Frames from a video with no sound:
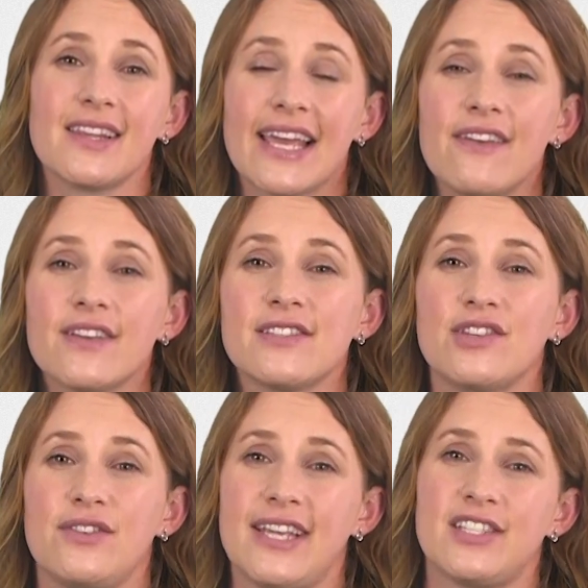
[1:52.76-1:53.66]
the levers
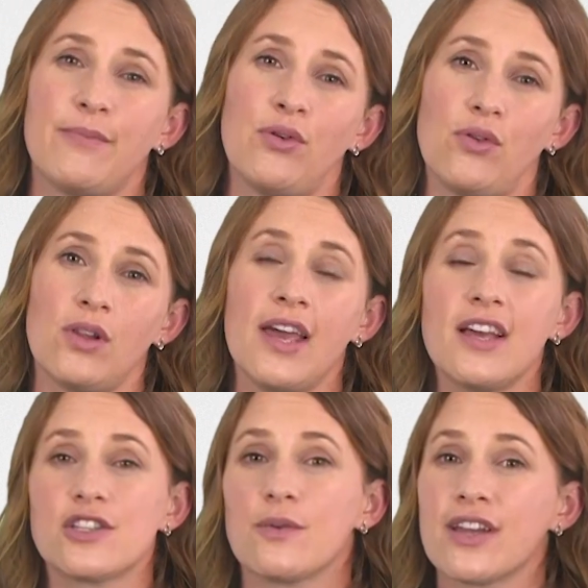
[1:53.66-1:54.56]
you need to pull
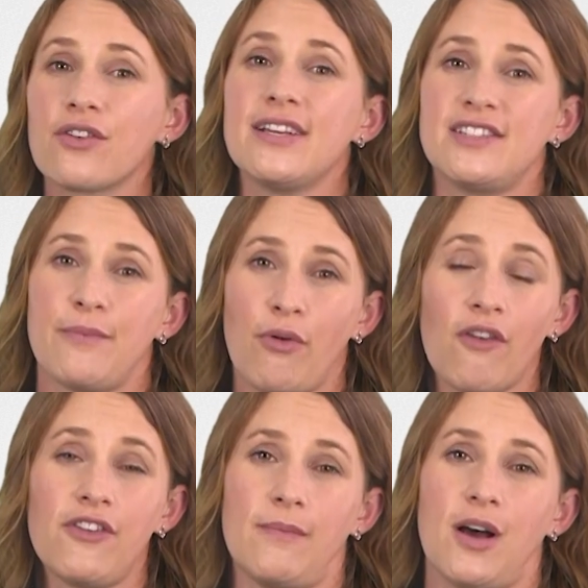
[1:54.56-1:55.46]
to increase your
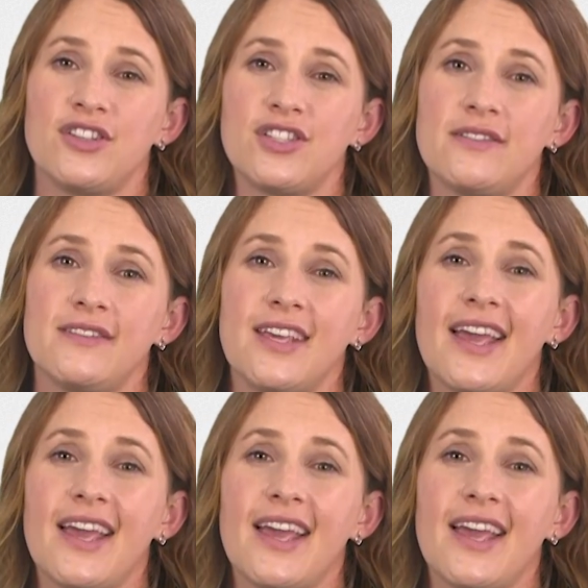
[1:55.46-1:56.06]
profit margin,